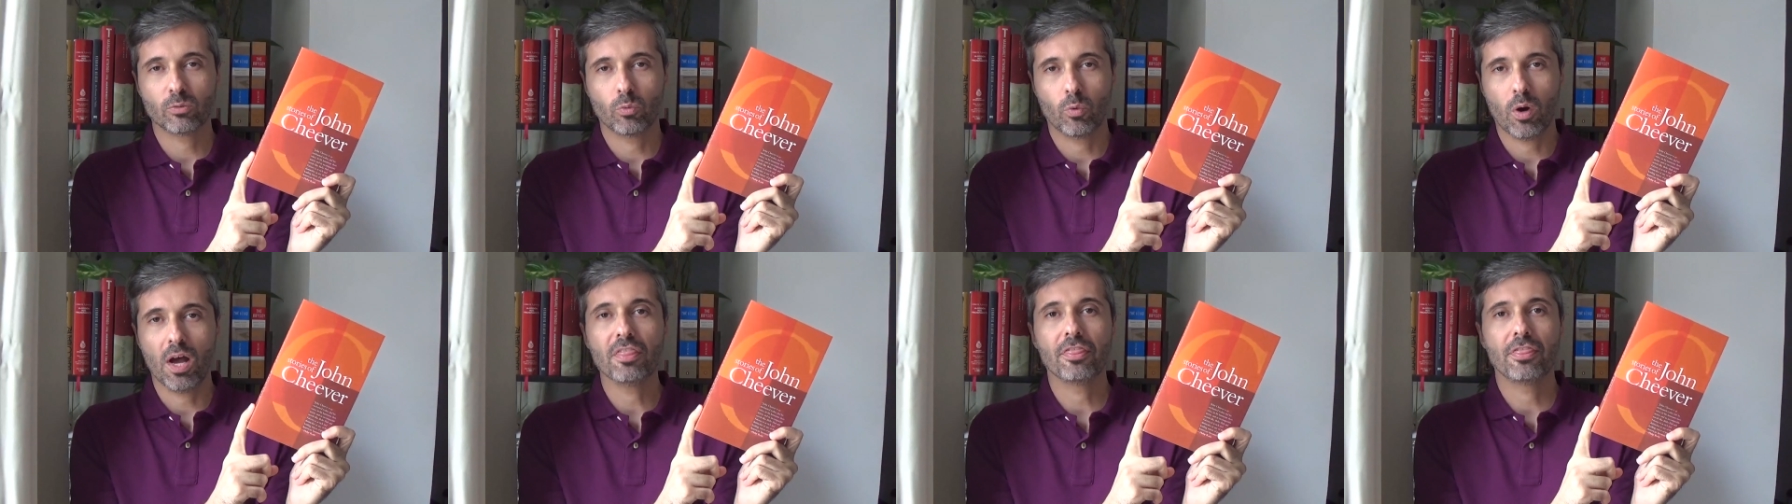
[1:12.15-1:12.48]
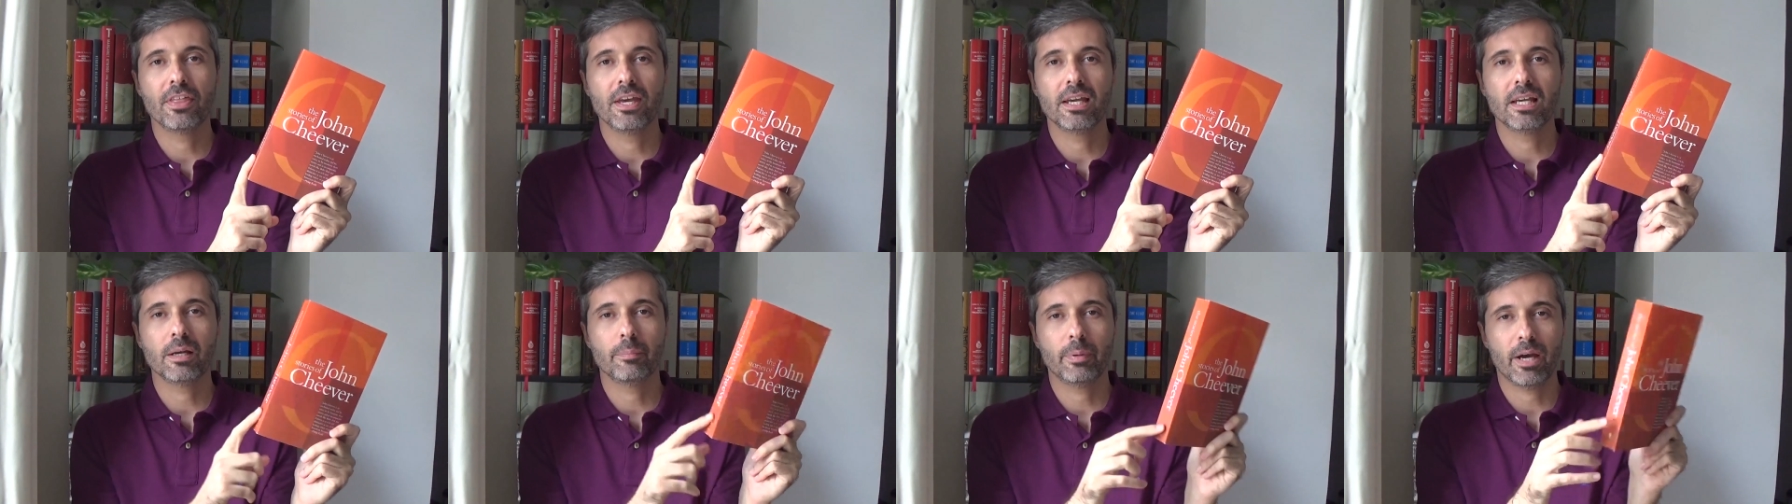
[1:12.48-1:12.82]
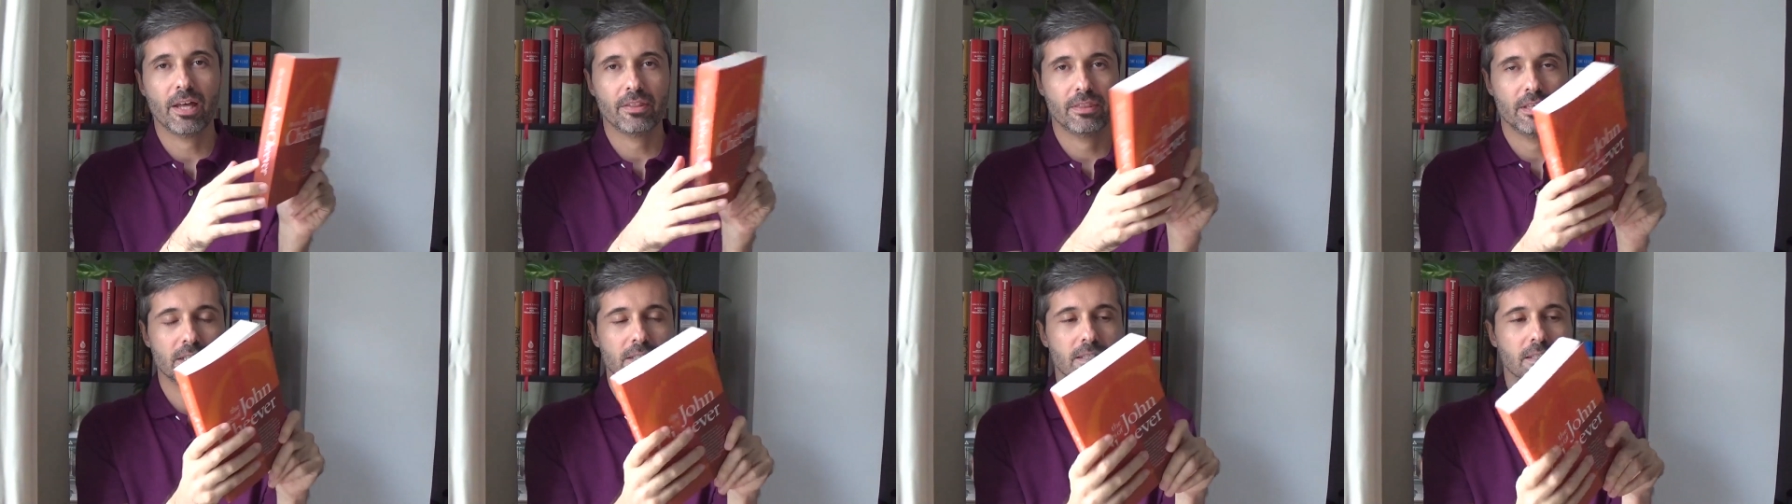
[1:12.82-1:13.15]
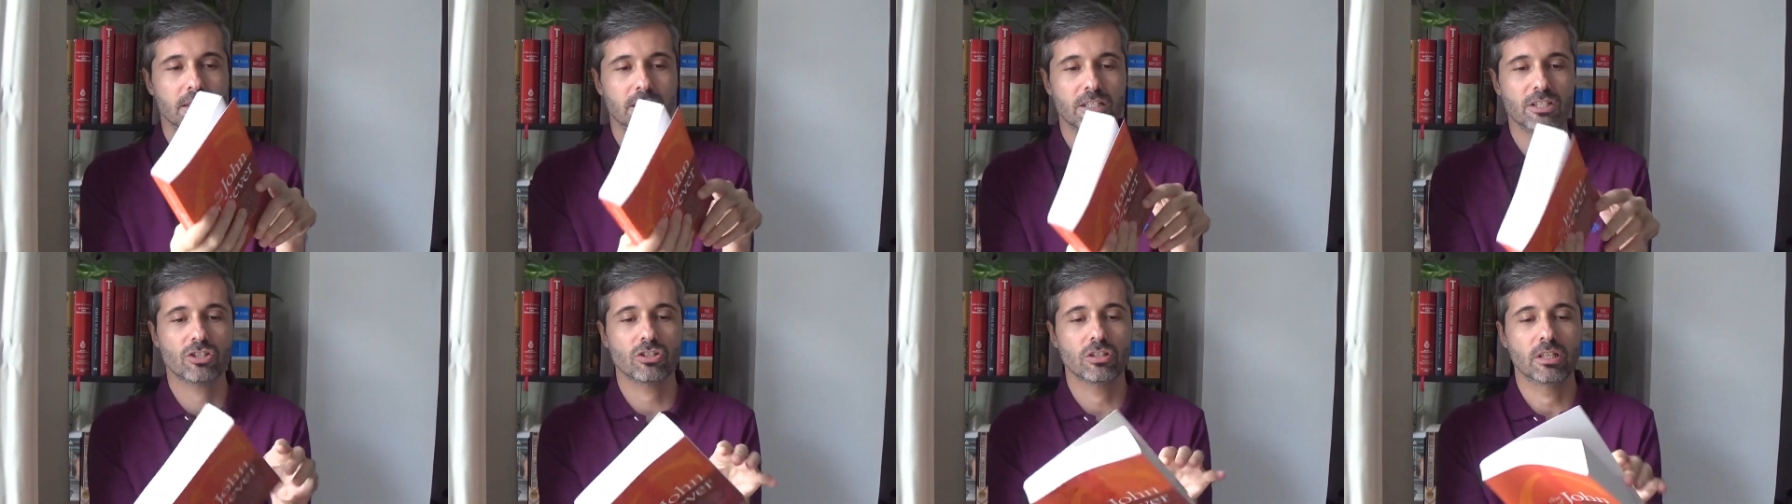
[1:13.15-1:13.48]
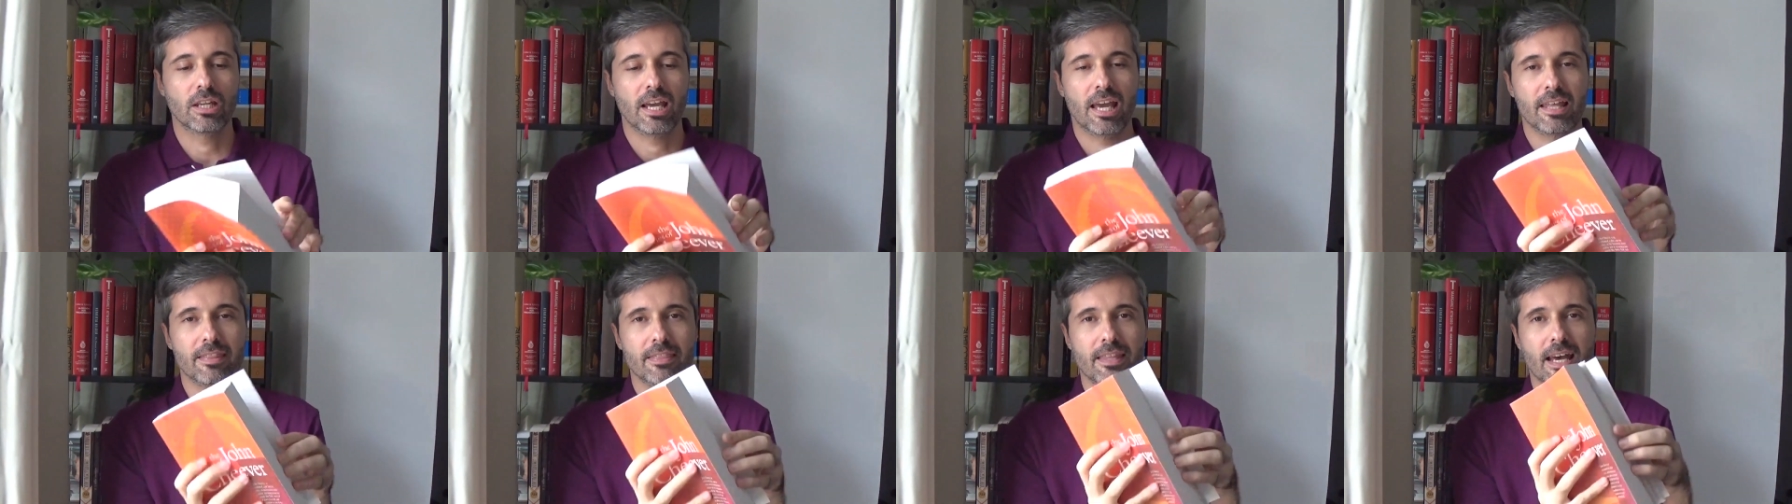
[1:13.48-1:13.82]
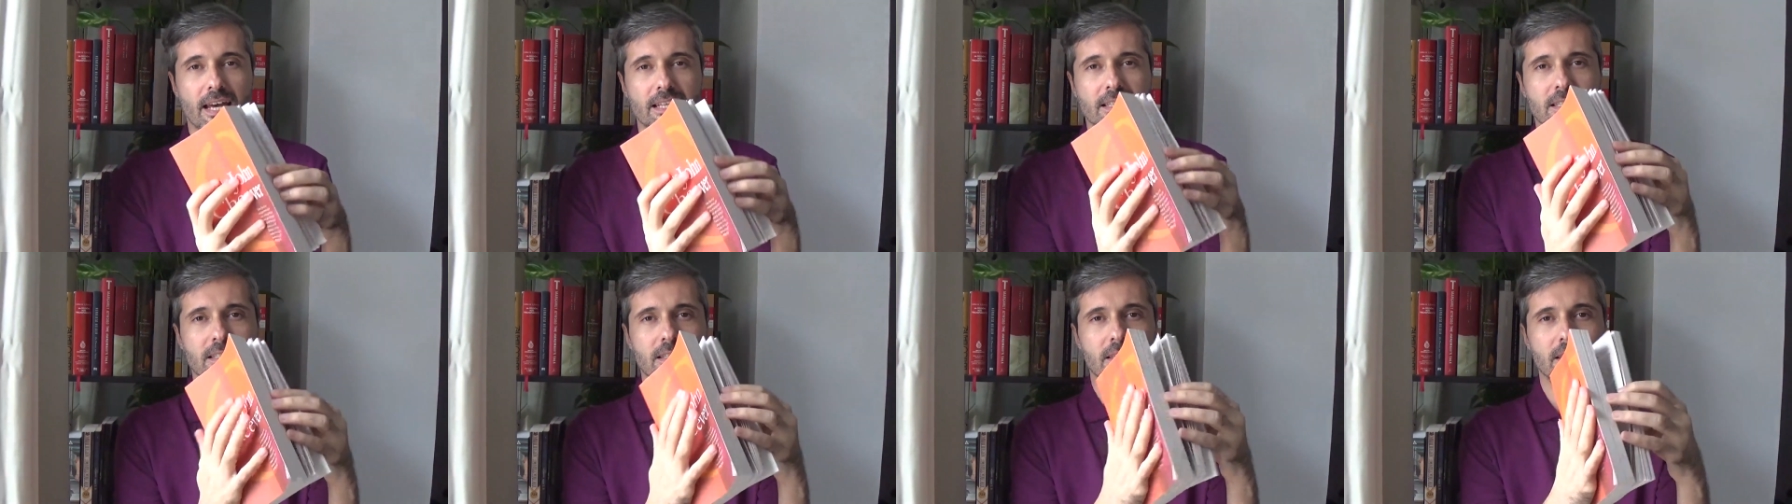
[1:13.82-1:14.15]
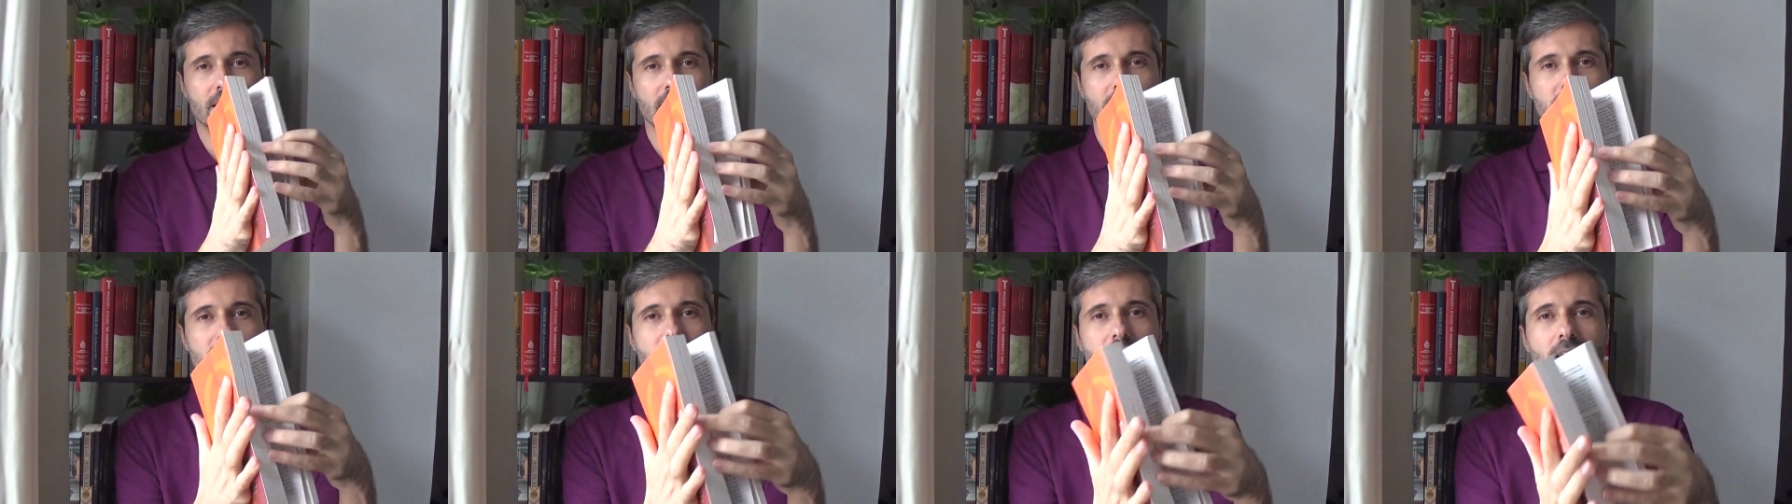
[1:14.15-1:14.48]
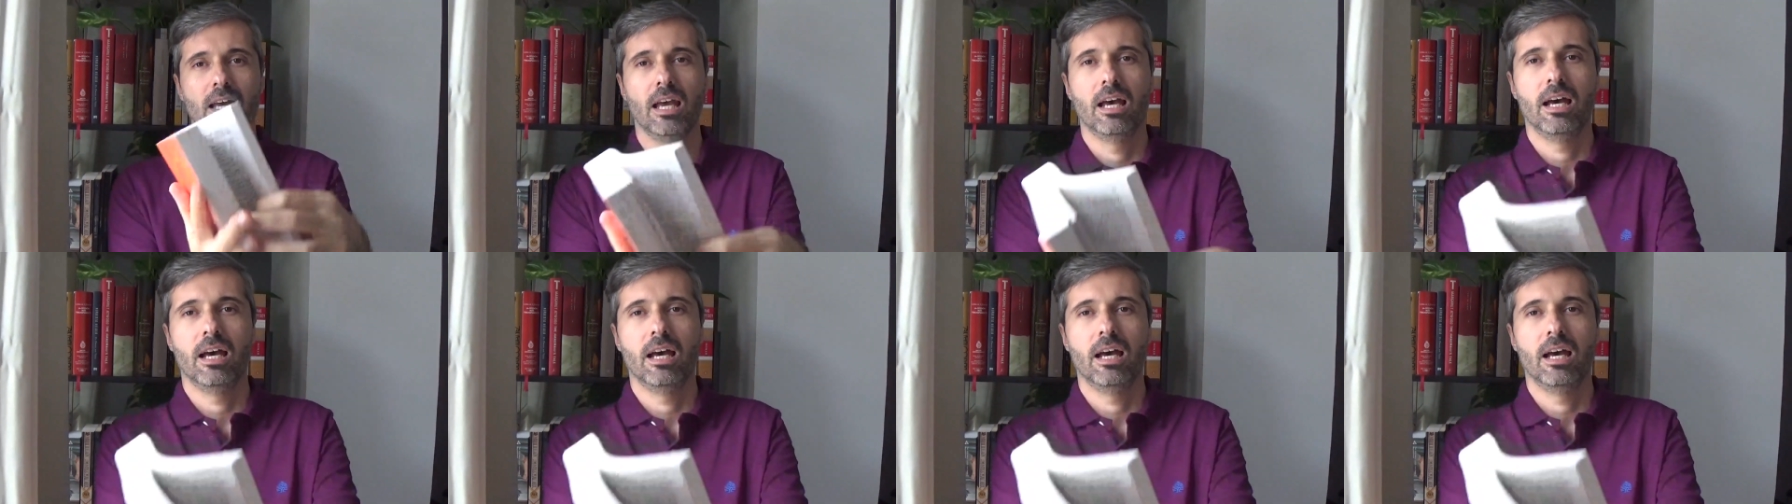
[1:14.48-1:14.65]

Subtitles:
one thing about this edition, and that's the